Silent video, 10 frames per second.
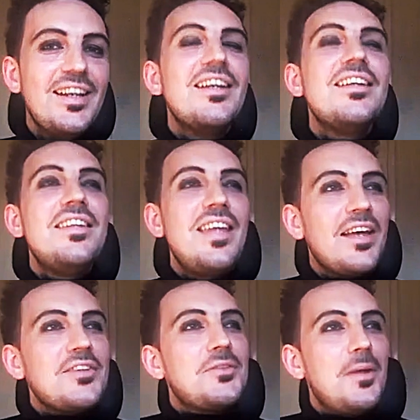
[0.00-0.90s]

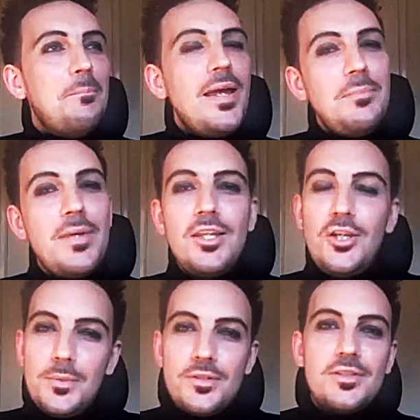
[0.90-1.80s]
Yes, many
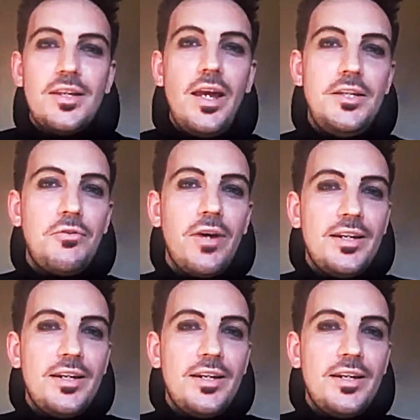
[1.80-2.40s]
human societies right